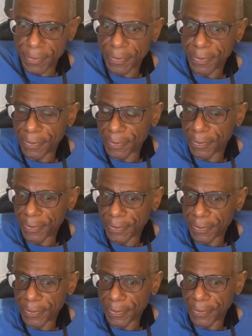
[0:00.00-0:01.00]

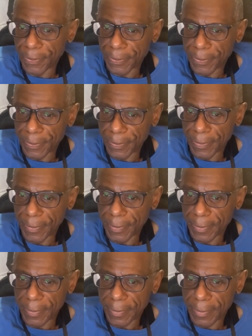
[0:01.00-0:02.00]

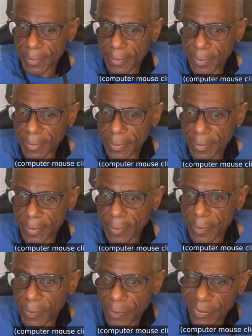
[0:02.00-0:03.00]

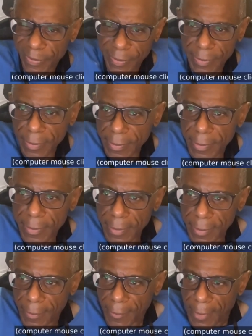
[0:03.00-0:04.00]

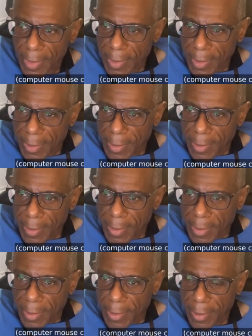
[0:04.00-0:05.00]

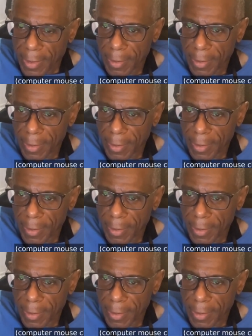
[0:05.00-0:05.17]
Nobody speaks.